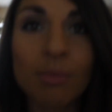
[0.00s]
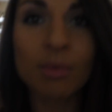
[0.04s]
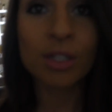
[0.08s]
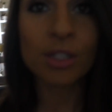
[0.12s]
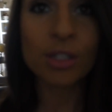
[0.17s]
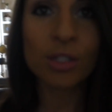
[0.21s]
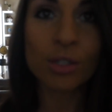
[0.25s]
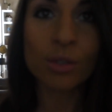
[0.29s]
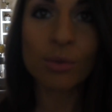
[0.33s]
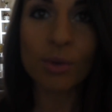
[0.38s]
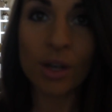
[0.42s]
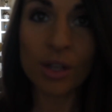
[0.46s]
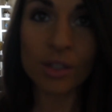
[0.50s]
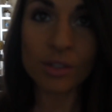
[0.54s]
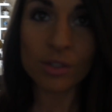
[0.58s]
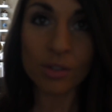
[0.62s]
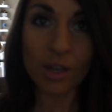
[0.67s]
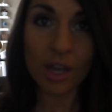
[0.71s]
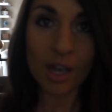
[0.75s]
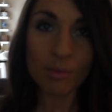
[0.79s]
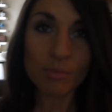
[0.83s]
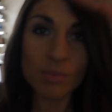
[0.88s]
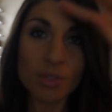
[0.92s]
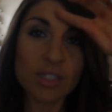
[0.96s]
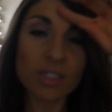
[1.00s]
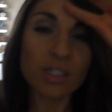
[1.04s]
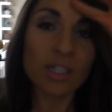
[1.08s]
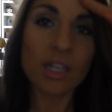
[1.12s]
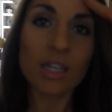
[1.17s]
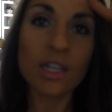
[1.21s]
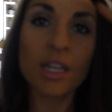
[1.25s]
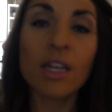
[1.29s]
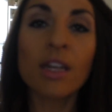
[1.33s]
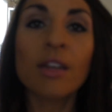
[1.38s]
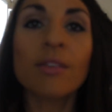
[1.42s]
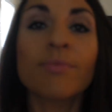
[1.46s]
me too well, so I'm just
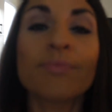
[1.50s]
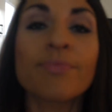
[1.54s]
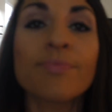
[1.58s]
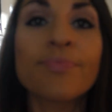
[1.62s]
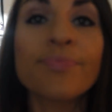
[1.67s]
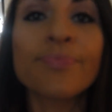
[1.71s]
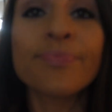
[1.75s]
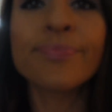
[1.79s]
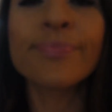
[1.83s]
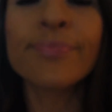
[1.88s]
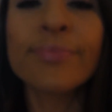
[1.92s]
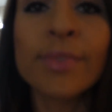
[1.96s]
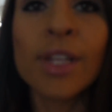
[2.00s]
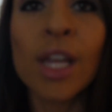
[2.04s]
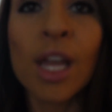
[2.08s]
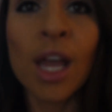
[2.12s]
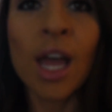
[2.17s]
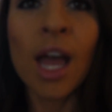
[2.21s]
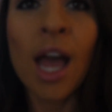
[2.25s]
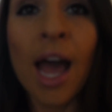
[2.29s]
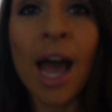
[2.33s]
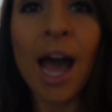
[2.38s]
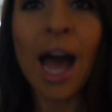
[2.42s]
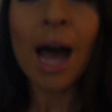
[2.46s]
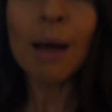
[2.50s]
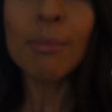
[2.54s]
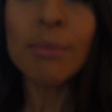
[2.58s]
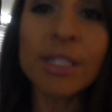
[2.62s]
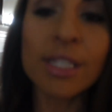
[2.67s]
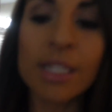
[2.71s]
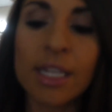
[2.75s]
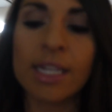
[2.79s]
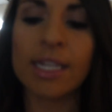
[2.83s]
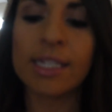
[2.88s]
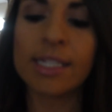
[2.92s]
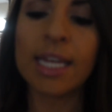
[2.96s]
gonna
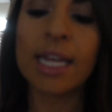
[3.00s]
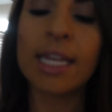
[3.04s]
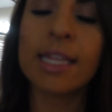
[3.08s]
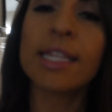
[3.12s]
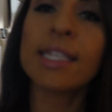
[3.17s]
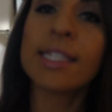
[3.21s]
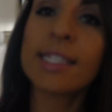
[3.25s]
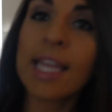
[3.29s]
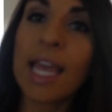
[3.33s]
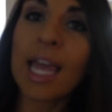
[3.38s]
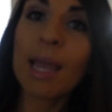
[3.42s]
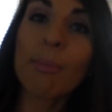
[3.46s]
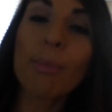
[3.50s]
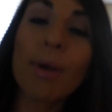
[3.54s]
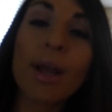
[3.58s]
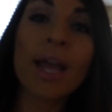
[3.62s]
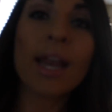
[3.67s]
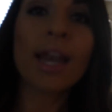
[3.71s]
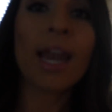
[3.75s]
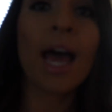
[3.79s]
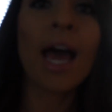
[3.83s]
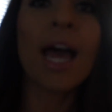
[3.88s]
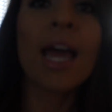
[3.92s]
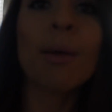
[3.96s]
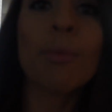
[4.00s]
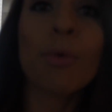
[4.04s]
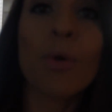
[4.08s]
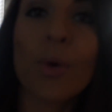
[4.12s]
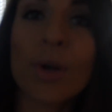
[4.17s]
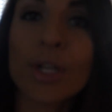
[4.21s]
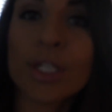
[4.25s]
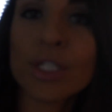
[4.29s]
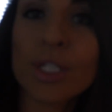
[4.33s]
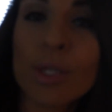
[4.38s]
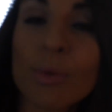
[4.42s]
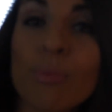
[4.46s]
take this camera and I am
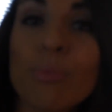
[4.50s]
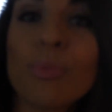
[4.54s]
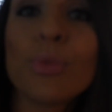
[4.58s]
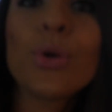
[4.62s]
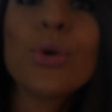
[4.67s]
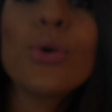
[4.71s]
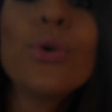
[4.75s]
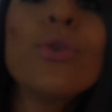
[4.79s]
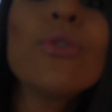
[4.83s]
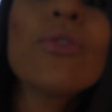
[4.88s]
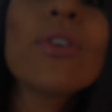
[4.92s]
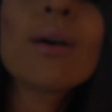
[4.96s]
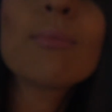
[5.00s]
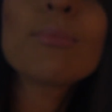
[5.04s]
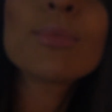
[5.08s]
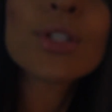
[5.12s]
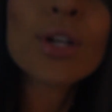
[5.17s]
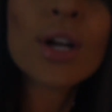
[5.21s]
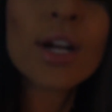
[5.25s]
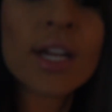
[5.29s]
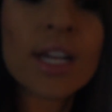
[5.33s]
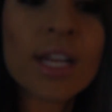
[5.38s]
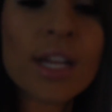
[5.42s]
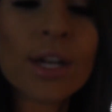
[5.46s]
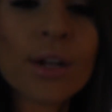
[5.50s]
going to move. I'm sorry to